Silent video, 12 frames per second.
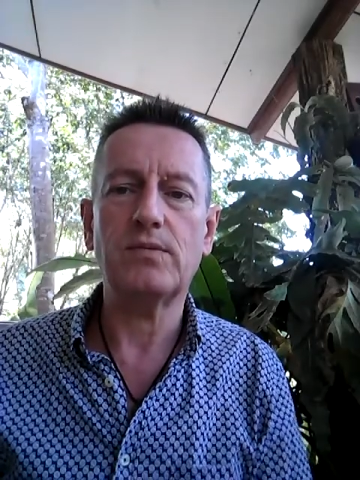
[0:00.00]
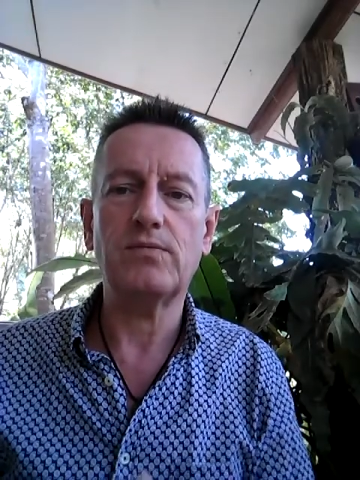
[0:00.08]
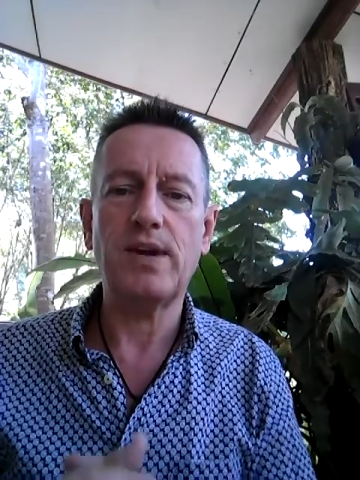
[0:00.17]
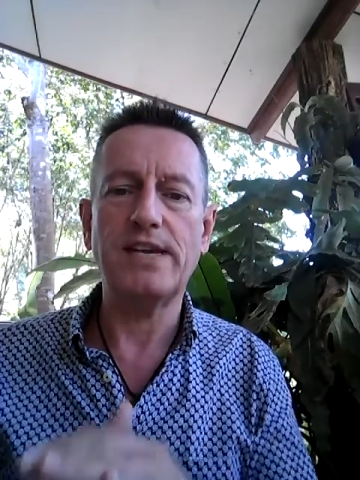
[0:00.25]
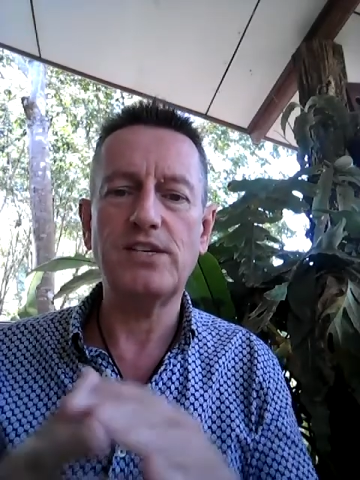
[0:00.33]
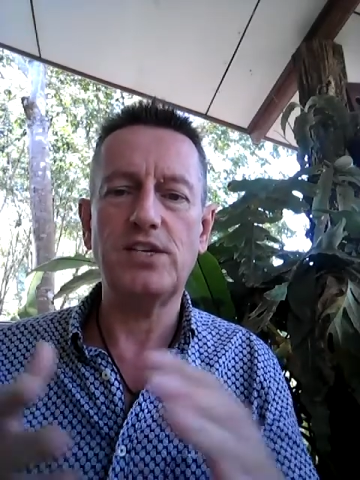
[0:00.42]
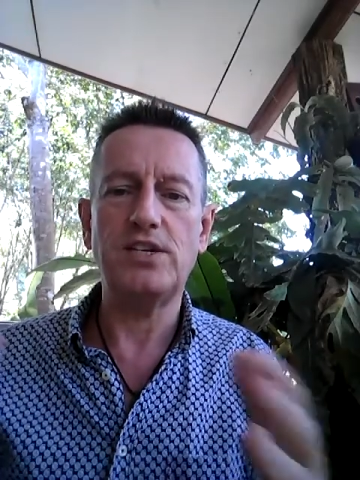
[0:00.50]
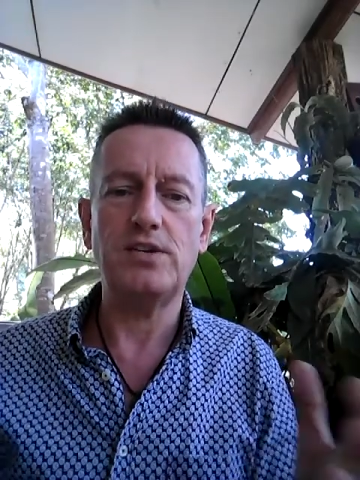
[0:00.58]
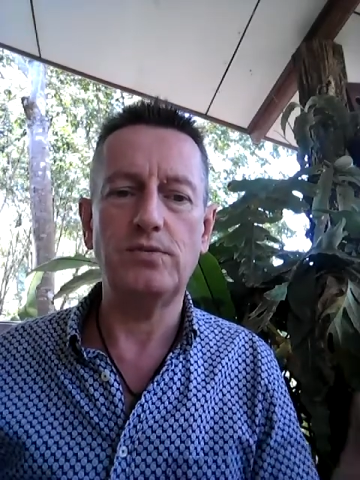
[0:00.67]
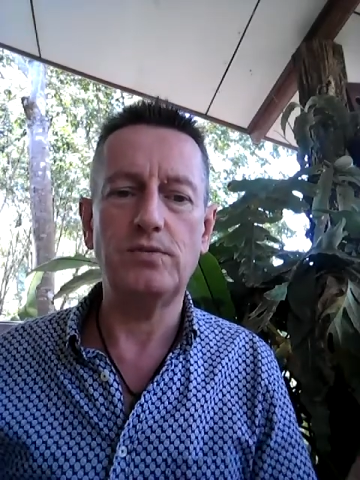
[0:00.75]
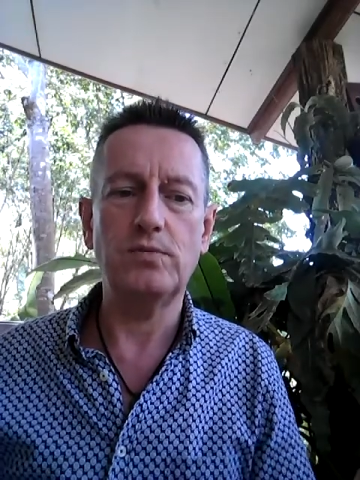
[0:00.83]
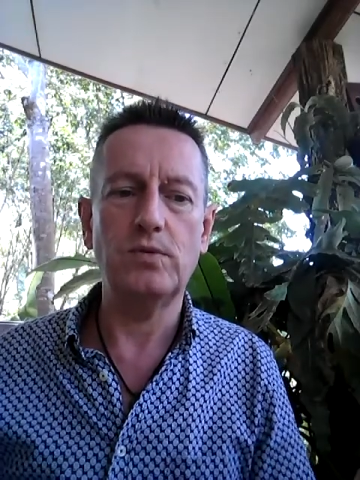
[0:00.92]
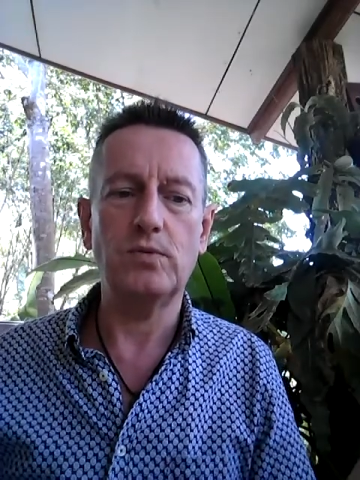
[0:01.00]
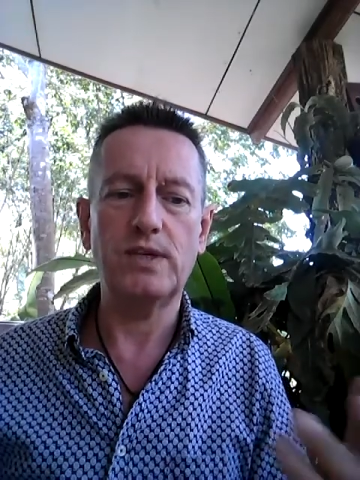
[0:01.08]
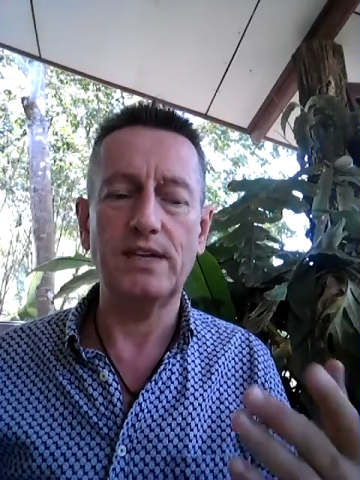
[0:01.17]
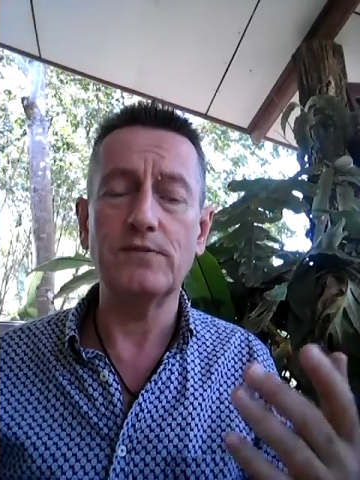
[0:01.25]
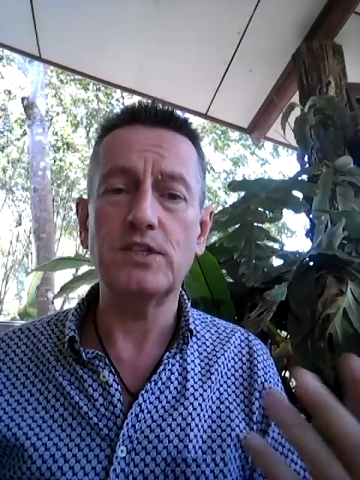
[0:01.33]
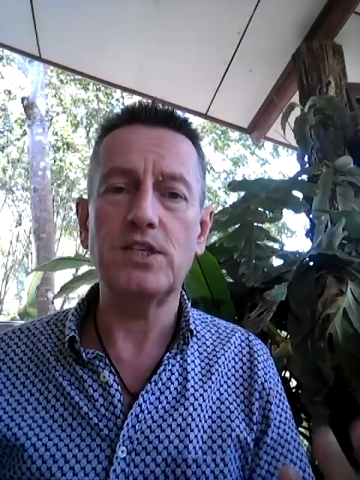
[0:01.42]
read to you or
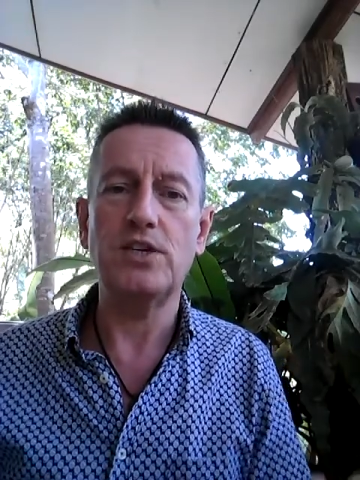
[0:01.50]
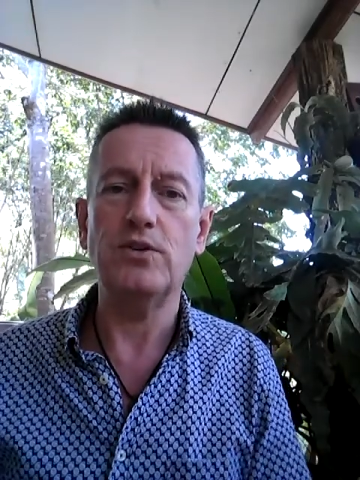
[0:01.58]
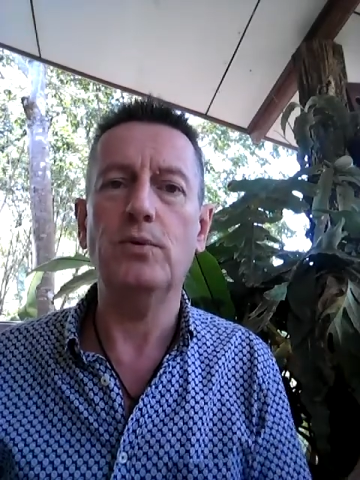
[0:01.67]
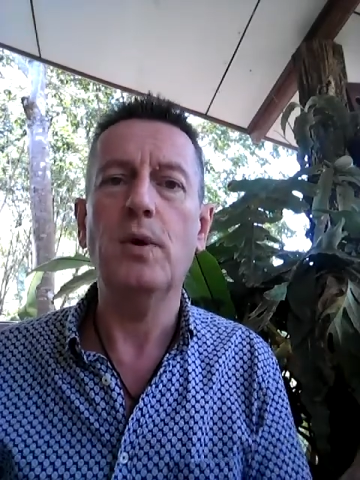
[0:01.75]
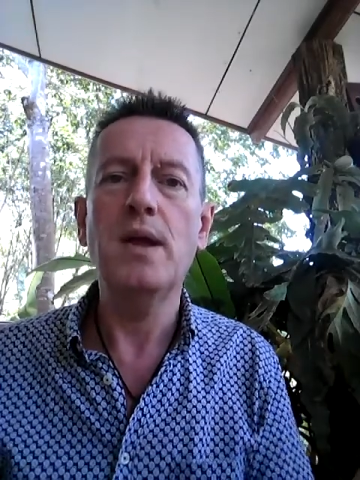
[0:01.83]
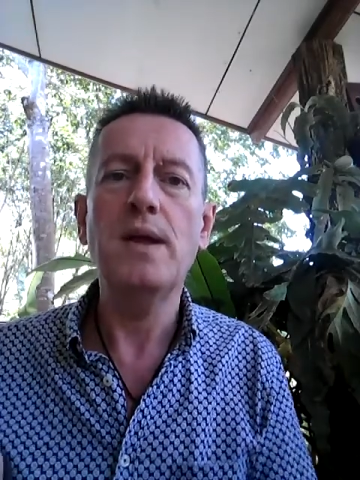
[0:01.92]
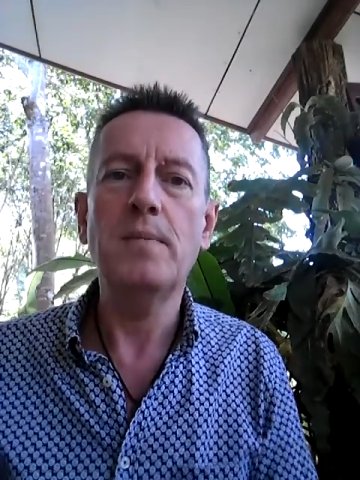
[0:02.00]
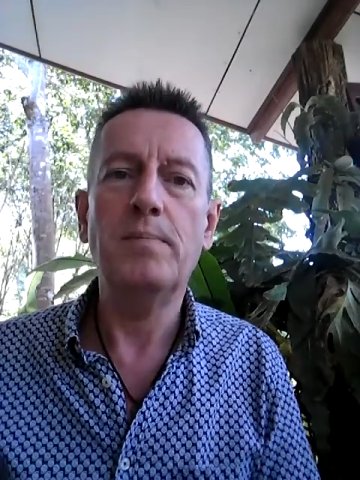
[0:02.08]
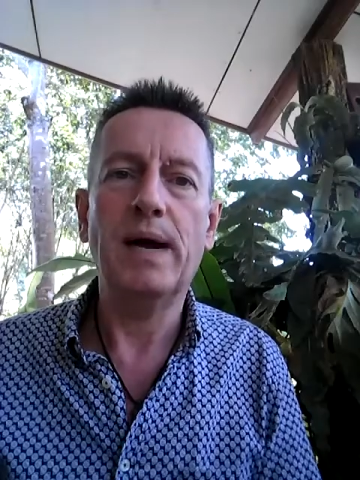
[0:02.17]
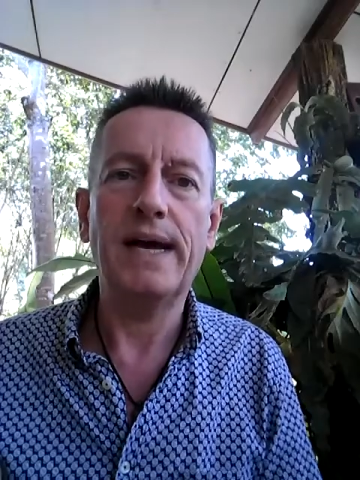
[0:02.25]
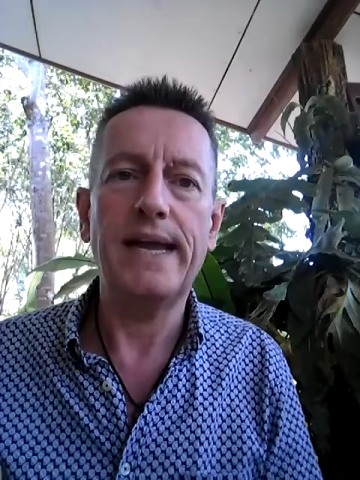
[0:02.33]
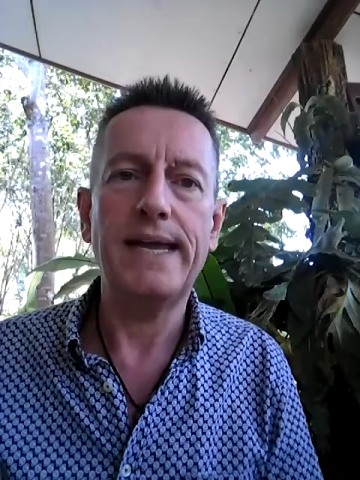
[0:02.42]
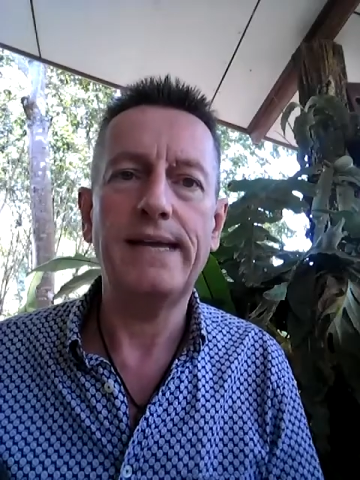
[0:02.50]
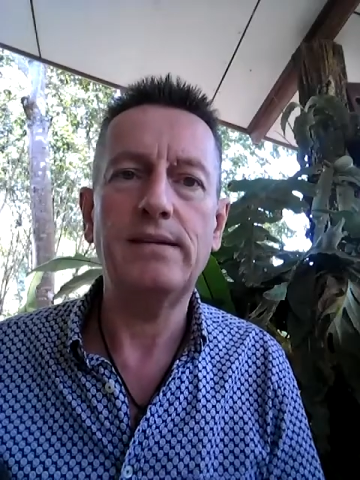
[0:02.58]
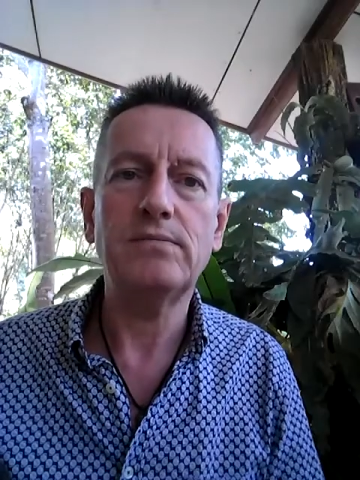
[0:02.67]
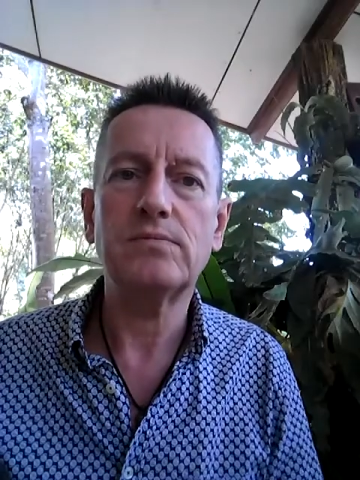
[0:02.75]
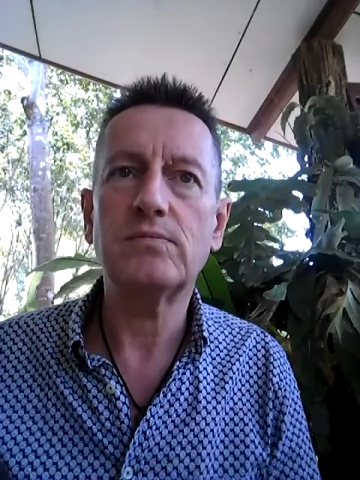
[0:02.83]
given to you by